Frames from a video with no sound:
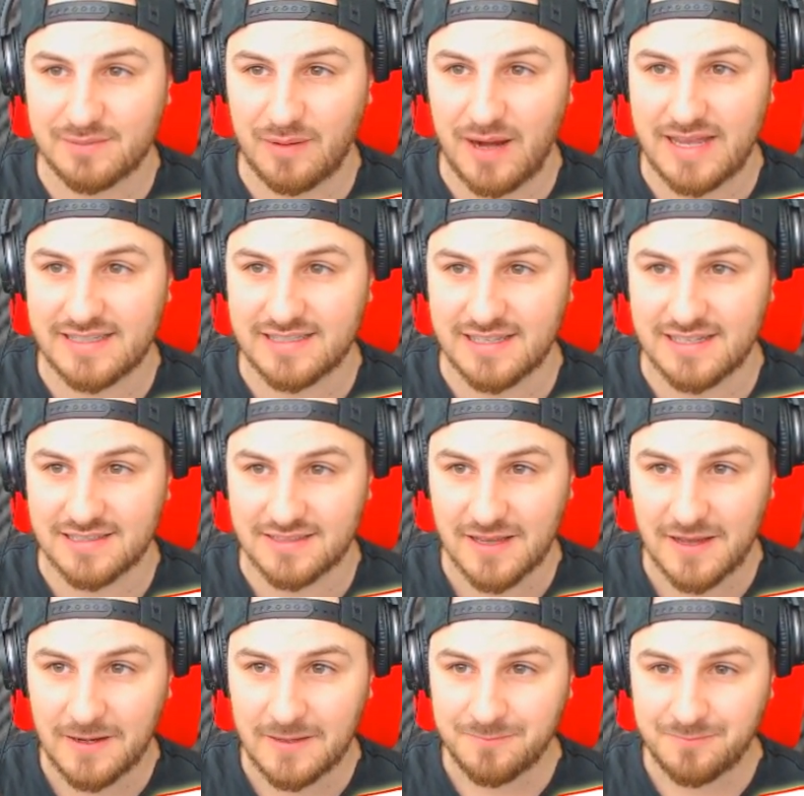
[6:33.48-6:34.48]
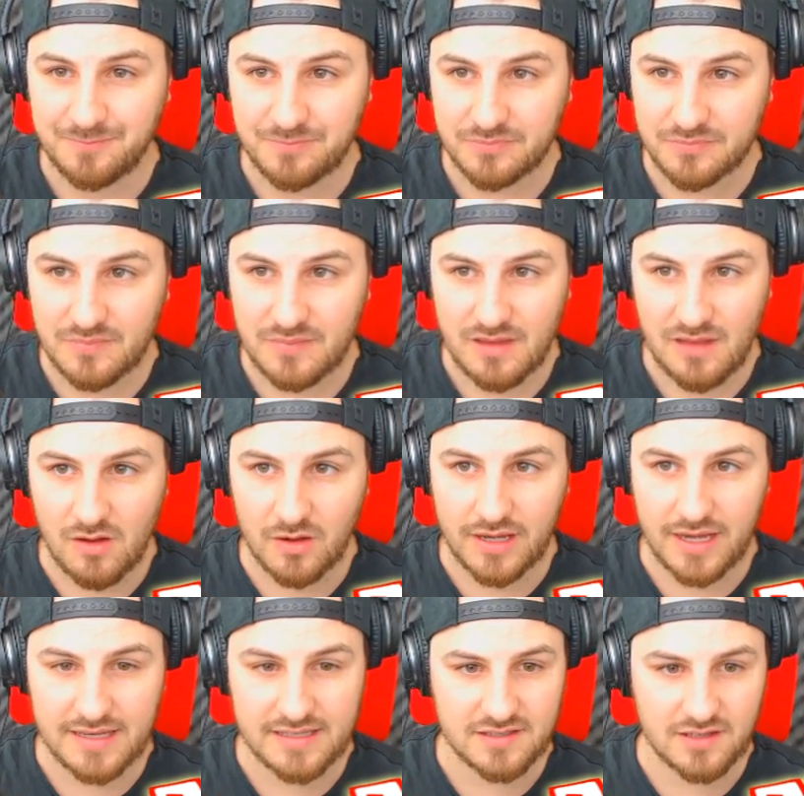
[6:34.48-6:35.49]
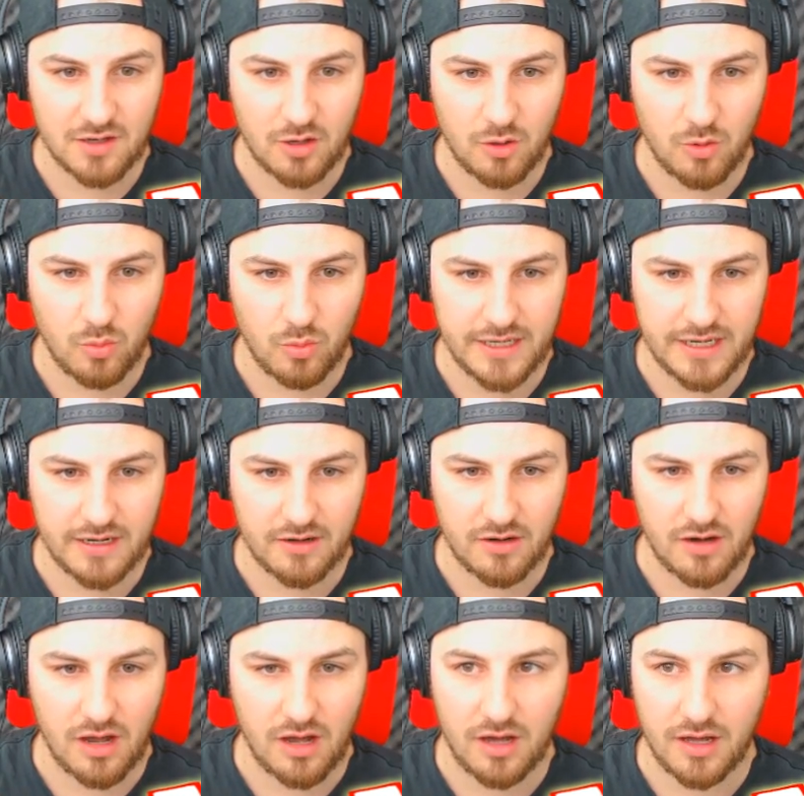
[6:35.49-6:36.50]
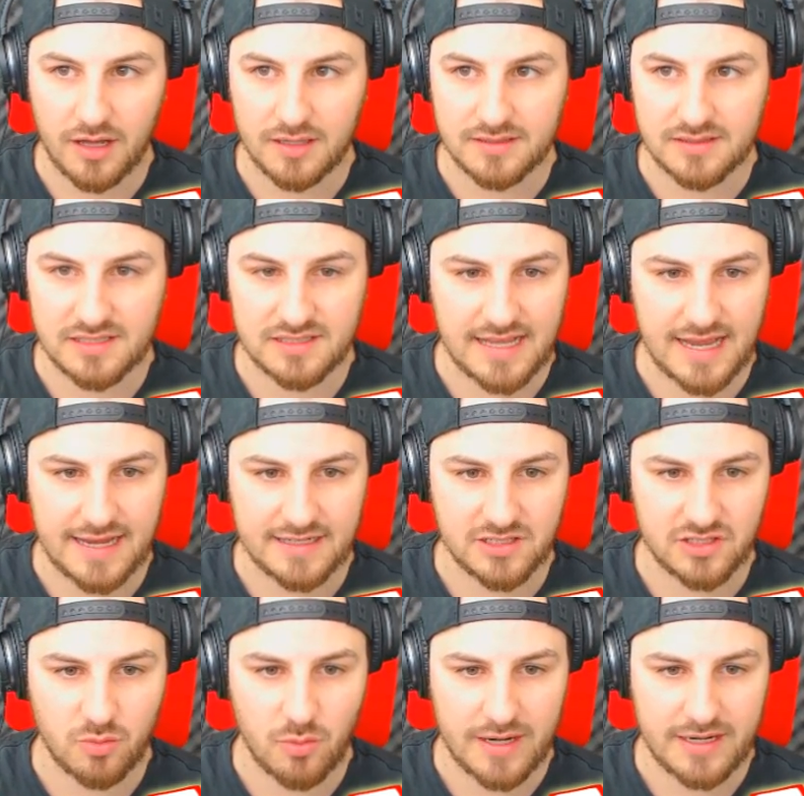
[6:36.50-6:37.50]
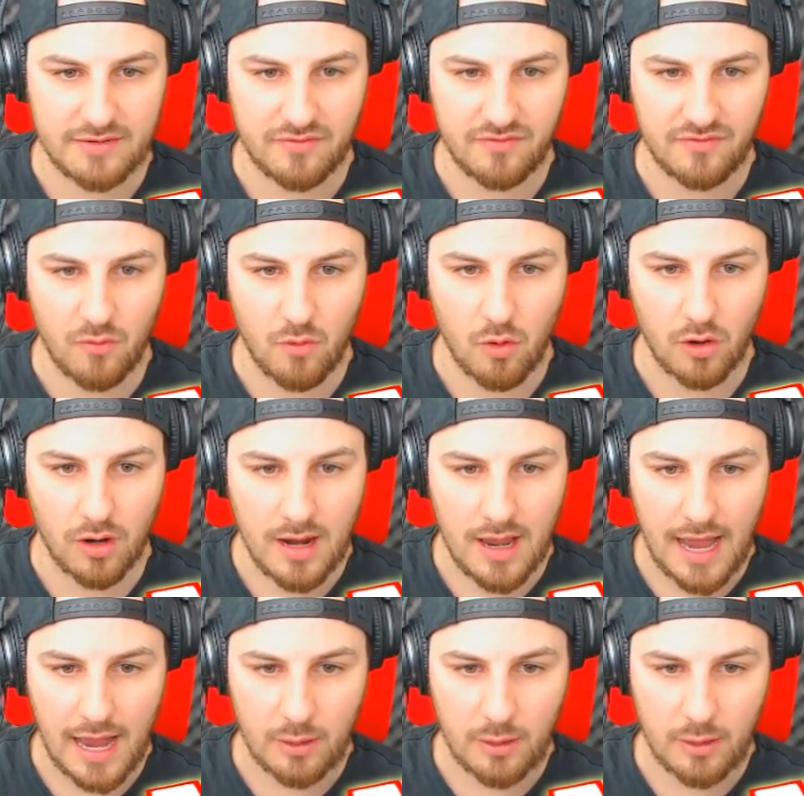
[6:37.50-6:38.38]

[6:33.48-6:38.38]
this place is. Okay, so we are on stage 24,